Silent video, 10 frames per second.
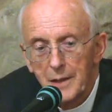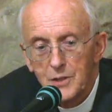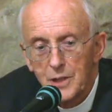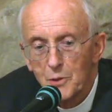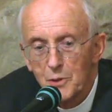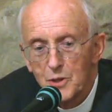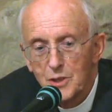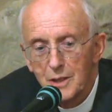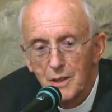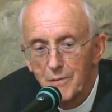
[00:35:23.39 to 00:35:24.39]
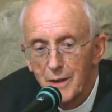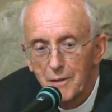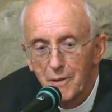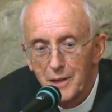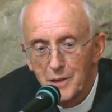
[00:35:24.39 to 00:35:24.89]
So you can see there are very
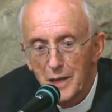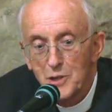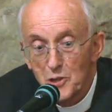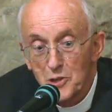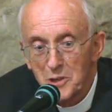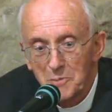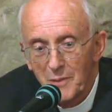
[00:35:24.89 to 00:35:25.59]
great dangers